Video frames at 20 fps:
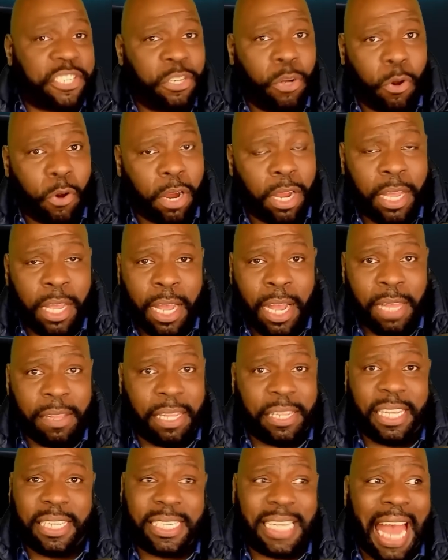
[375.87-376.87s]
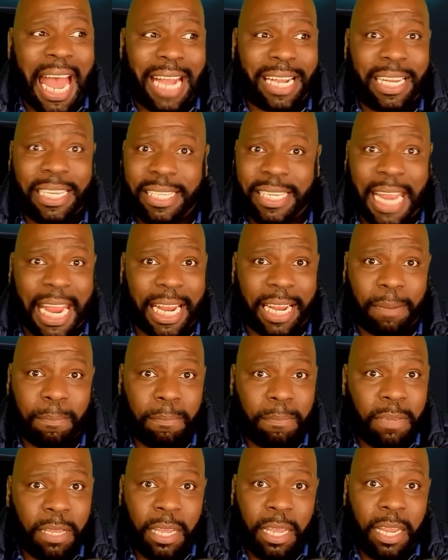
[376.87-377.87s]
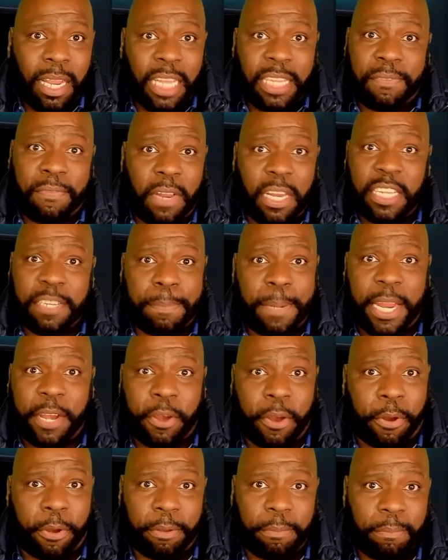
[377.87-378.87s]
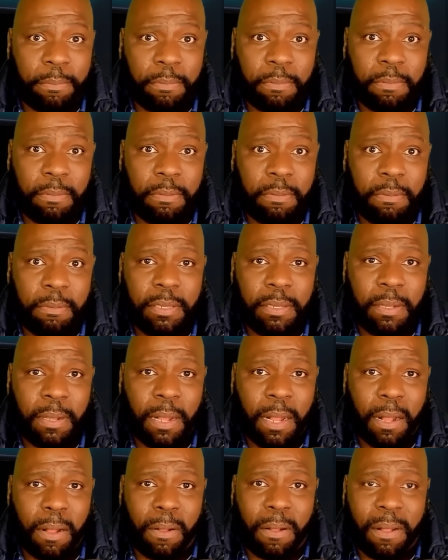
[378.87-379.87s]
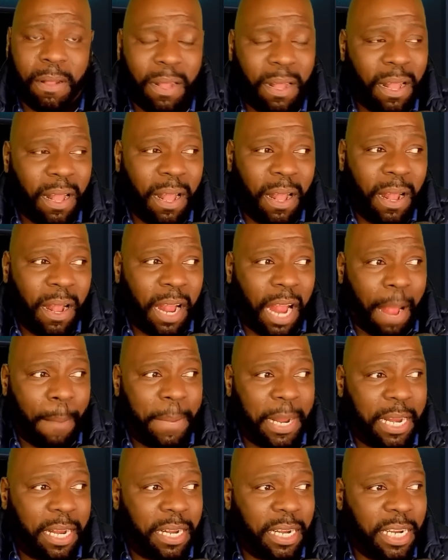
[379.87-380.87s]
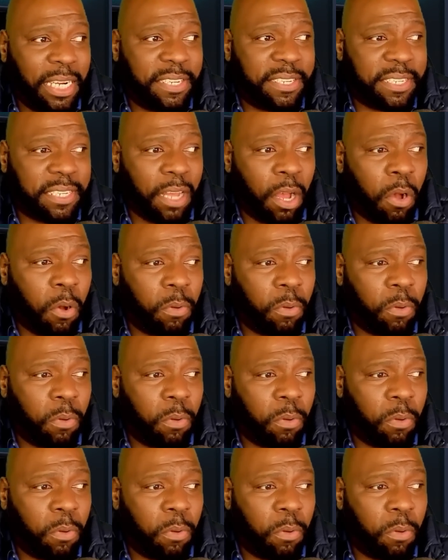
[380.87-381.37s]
Tim Black is the host of The Tim Black Show, independent news that leaves you